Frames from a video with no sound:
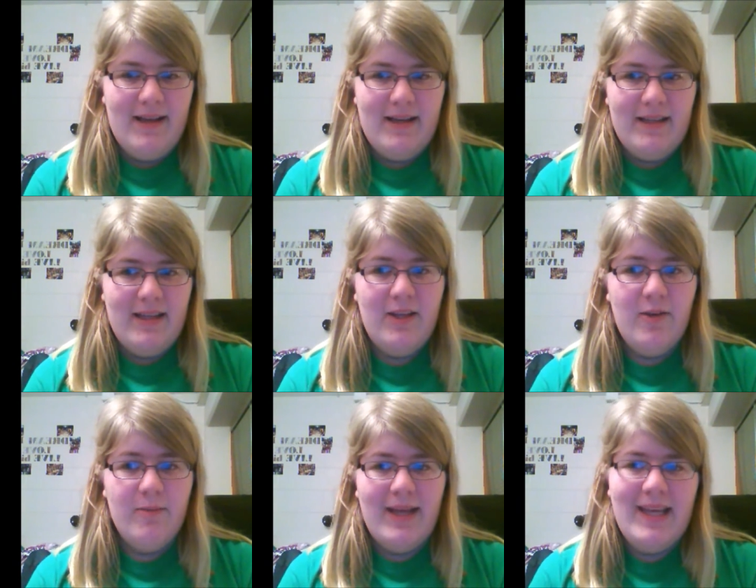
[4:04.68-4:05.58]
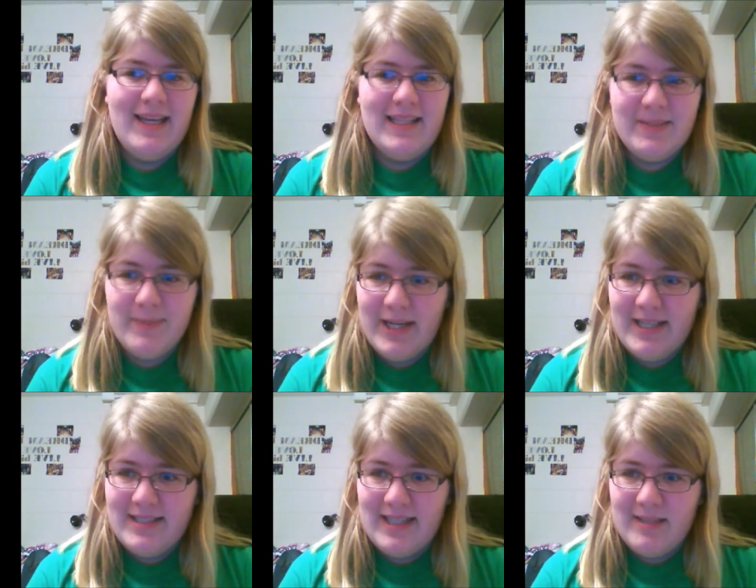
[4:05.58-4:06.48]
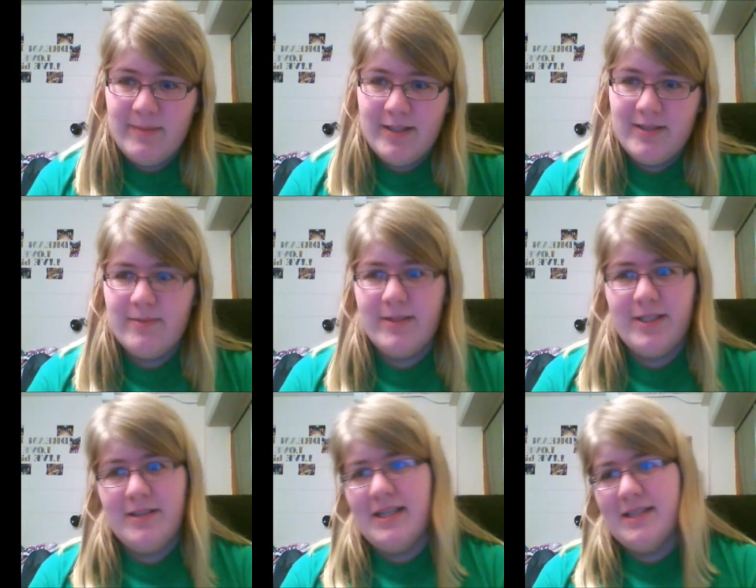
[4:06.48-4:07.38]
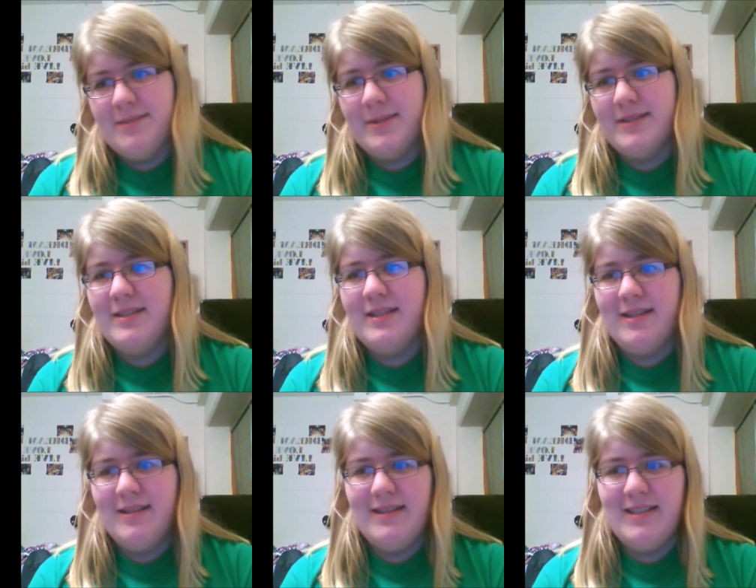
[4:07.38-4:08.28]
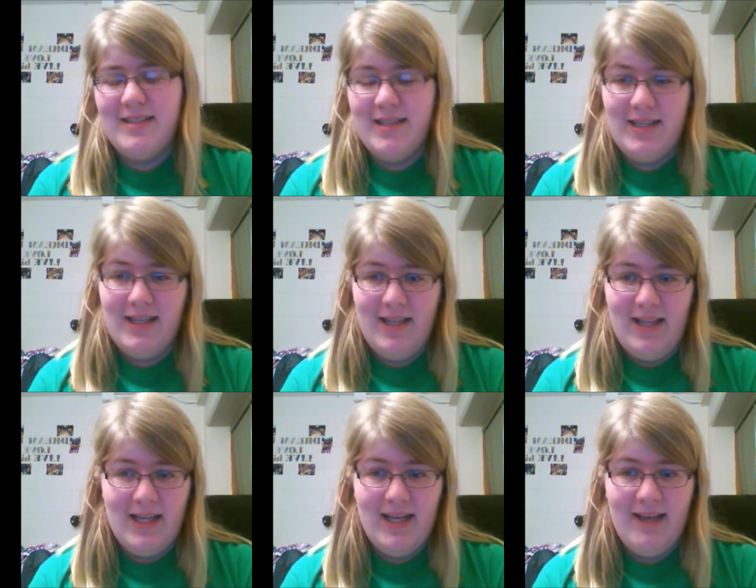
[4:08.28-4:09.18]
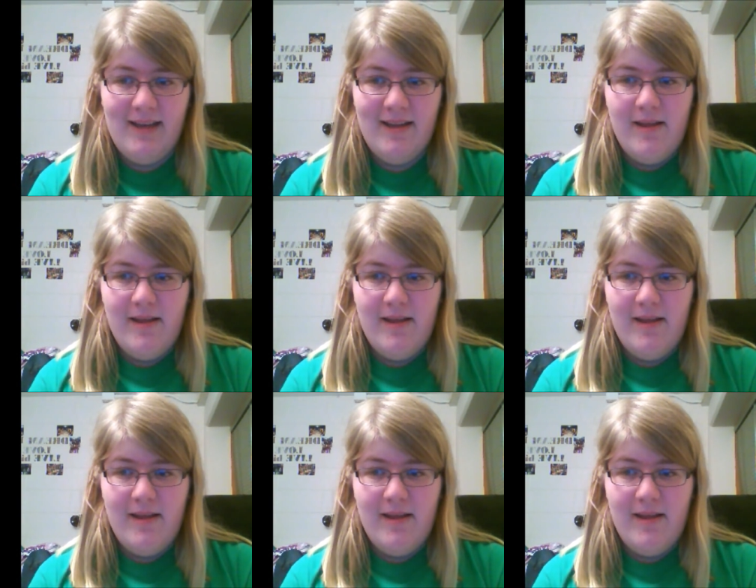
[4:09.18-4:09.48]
You might get surprise textbooks, which are textbooks that aren't listed online.